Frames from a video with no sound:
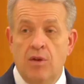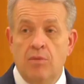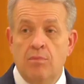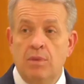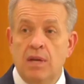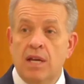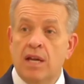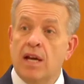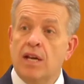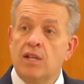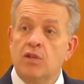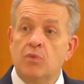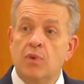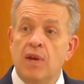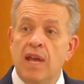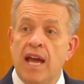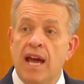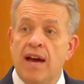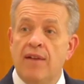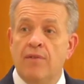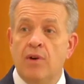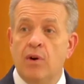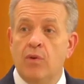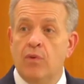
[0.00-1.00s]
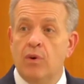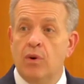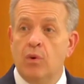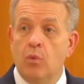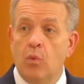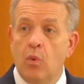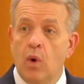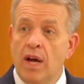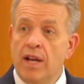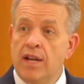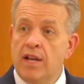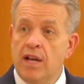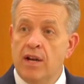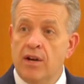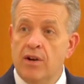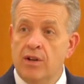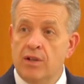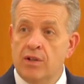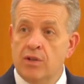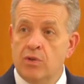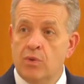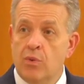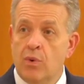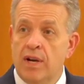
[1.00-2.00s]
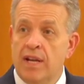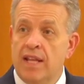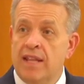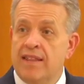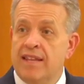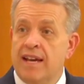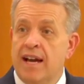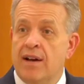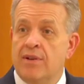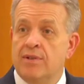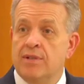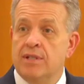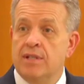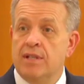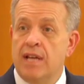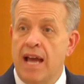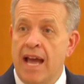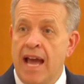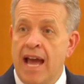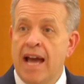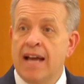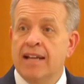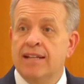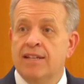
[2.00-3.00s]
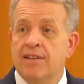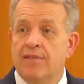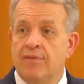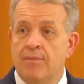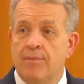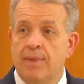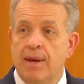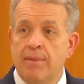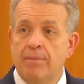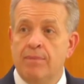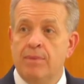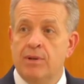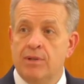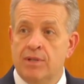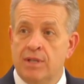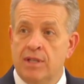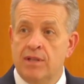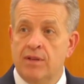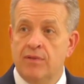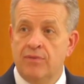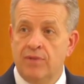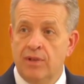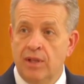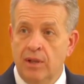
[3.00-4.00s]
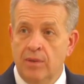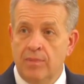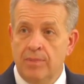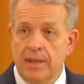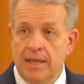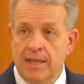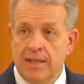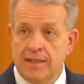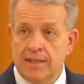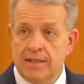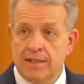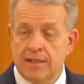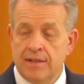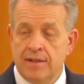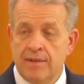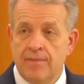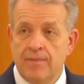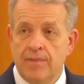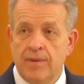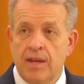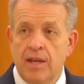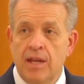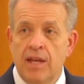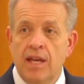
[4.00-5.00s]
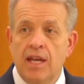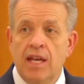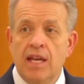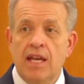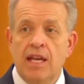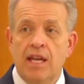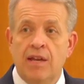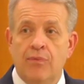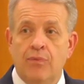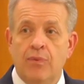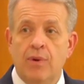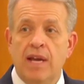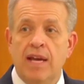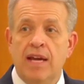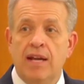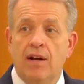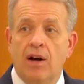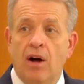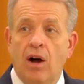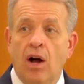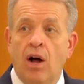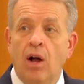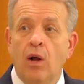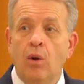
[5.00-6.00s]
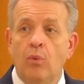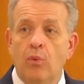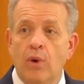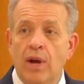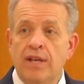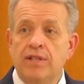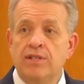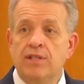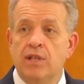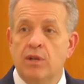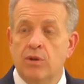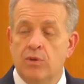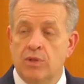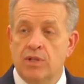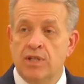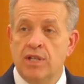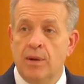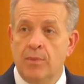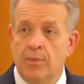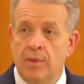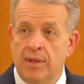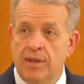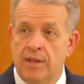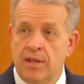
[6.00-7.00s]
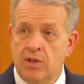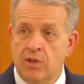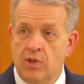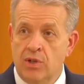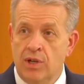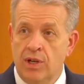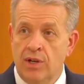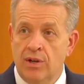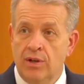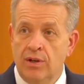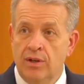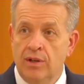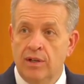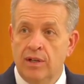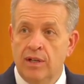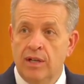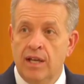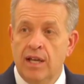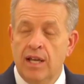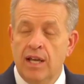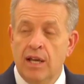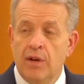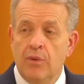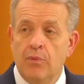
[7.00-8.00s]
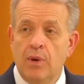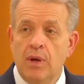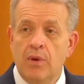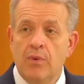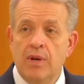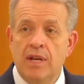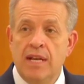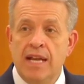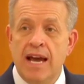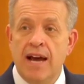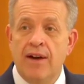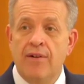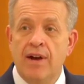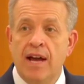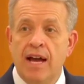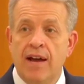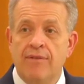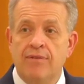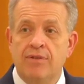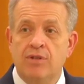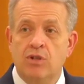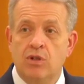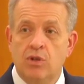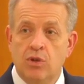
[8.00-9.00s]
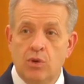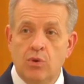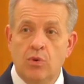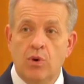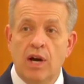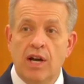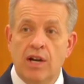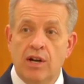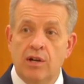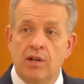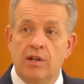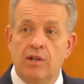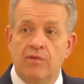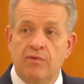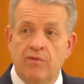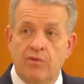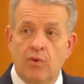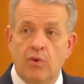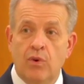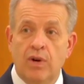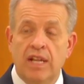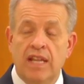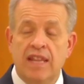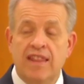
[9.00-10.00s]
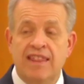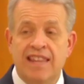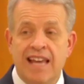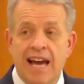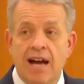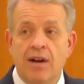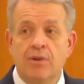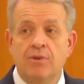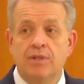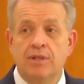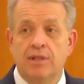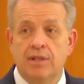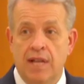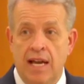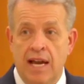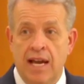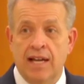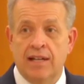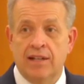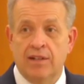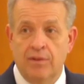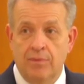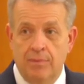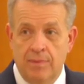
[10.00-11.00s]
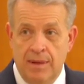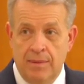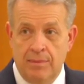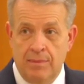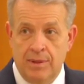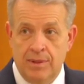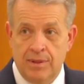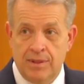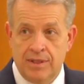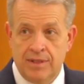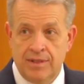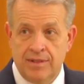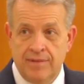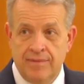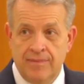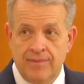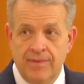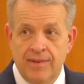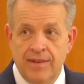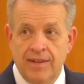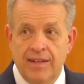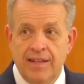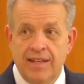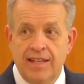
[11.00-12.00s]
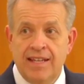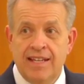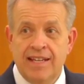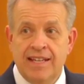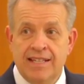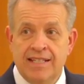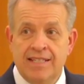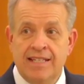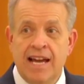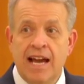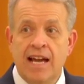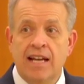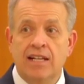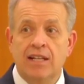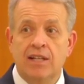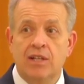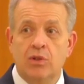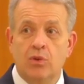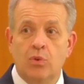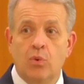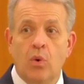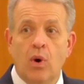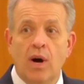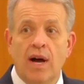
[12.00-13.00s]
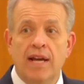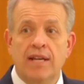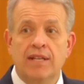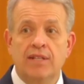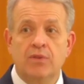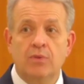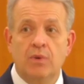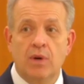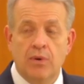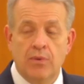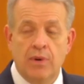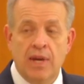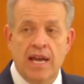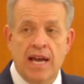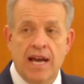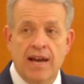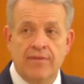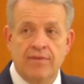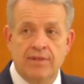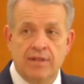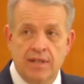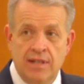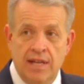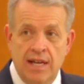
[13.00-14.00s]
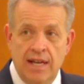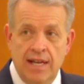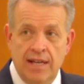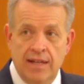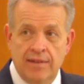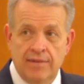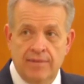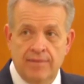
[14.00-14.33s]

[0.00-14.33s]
Because we have over 120,000 active members in the Philippines, if we had all rescued someone this year, we would now have 240,000 active members, exactly twice what we have today.